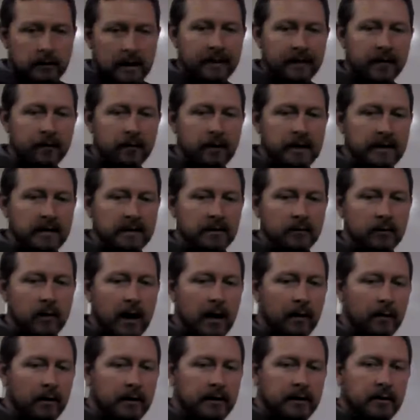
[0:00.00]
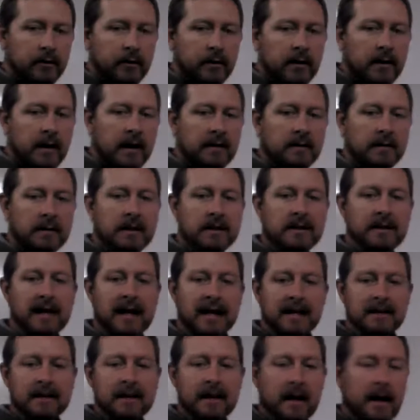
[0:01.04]
The reason why we're doing that is because
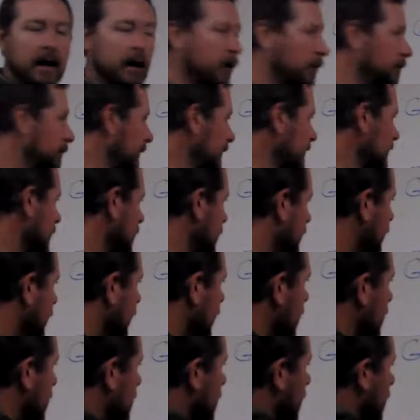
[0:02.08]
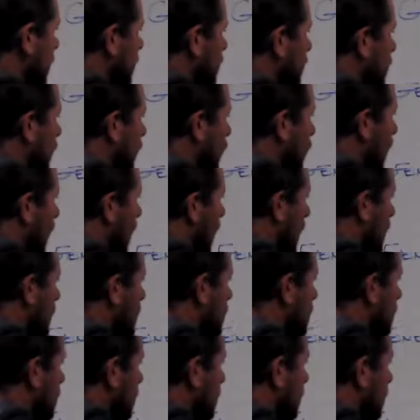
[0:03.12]
that's going to help us convert to watts.